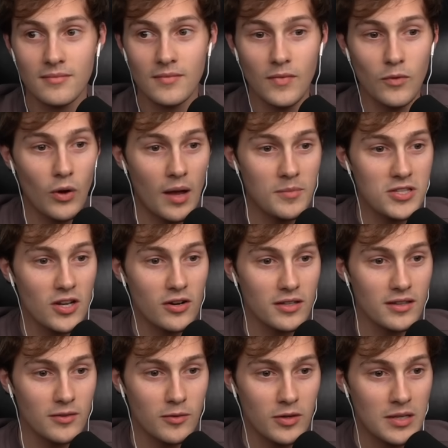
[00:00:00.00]
Well, I'm sorry.
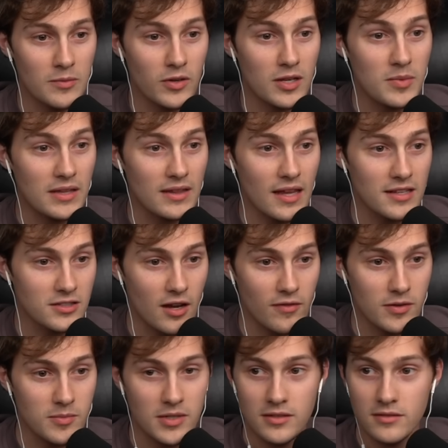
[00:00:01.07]
What do you mean less
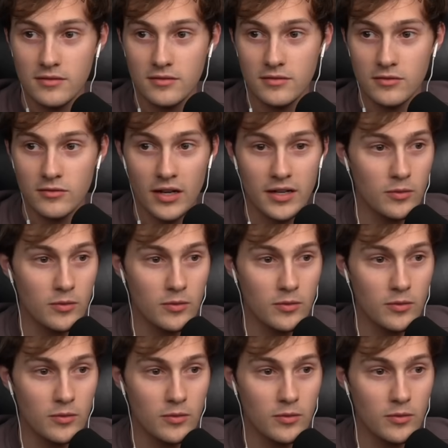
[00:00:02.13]
government? Right?